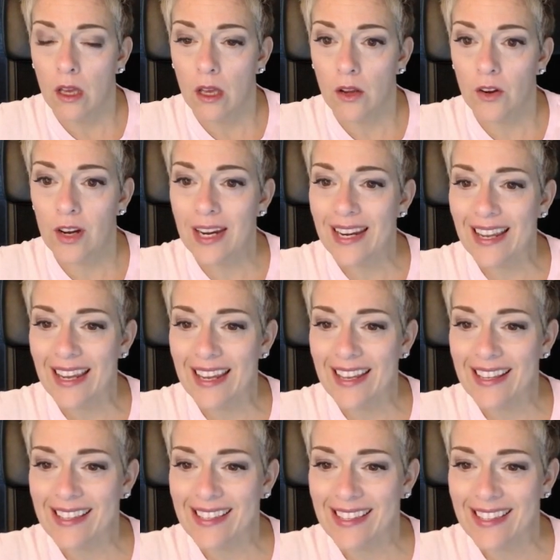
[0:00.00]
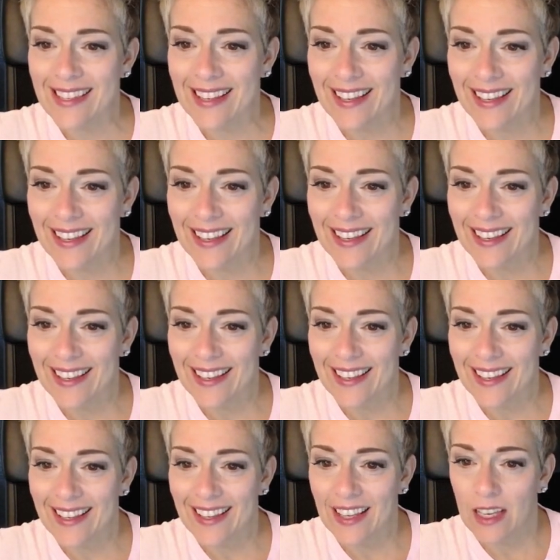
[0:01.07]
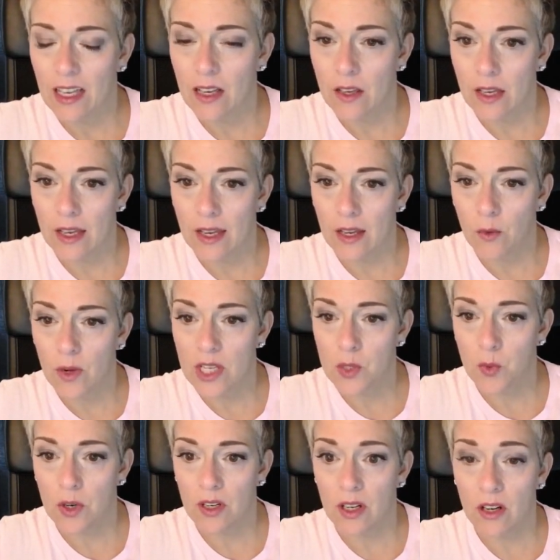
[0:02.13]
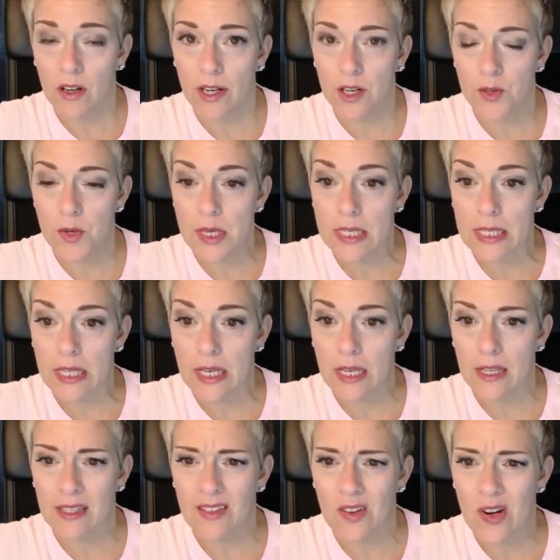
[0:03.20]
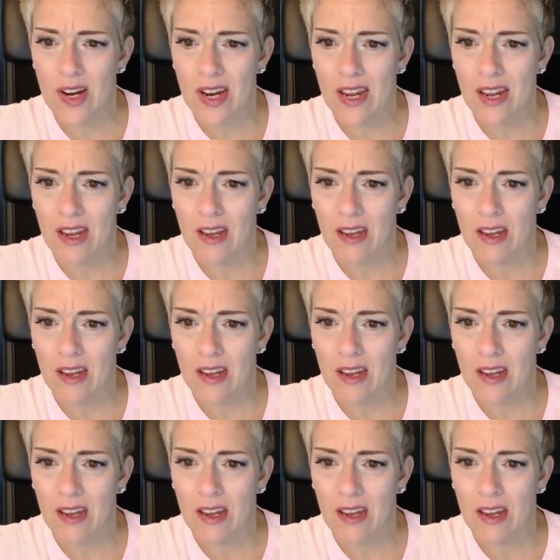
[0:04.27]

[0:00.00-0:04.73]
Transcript: Greetings. Okay. Westworld, I already addressed that. Sorry.